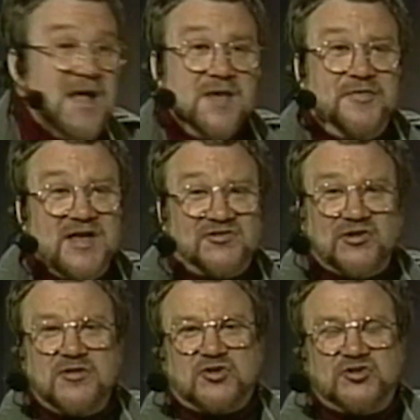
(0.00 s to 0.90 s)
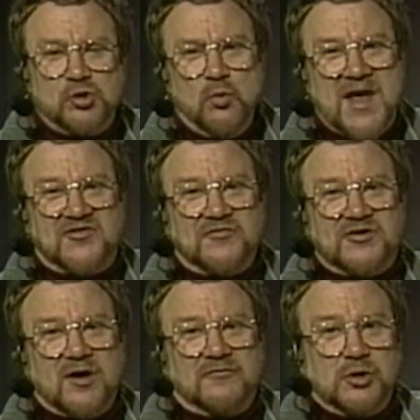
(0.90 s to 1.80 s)
There's two ways
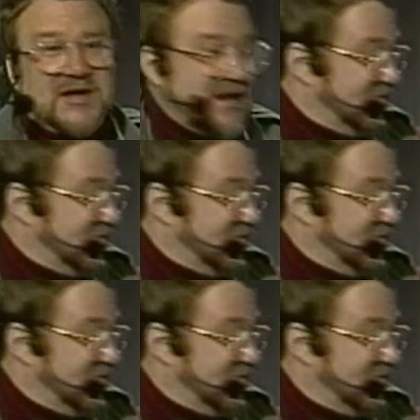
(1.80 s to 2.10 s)
of looking at